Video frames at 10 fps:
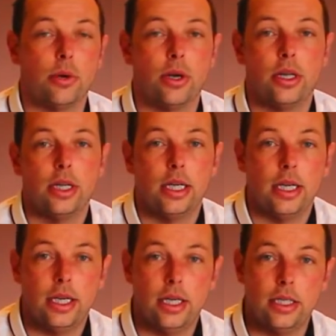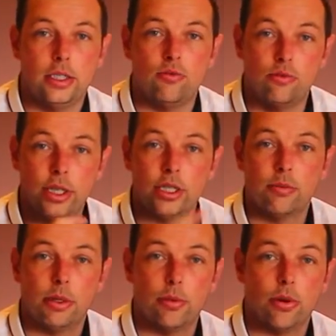but he's
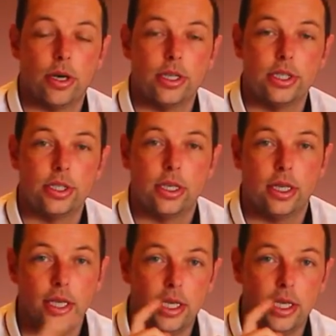reasonably priced.